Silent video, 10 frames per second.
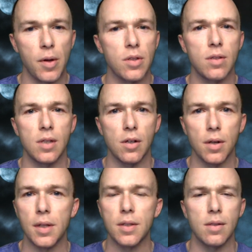
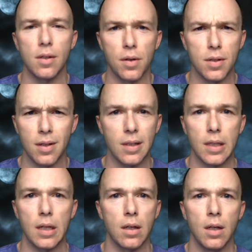serious things
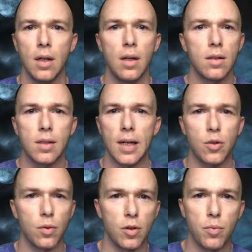like
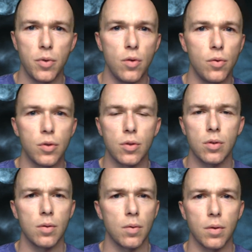sexual
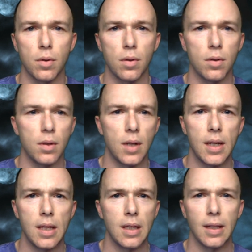abuse or
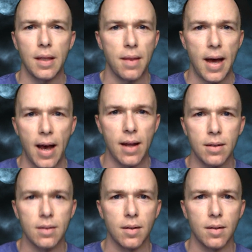anything like that.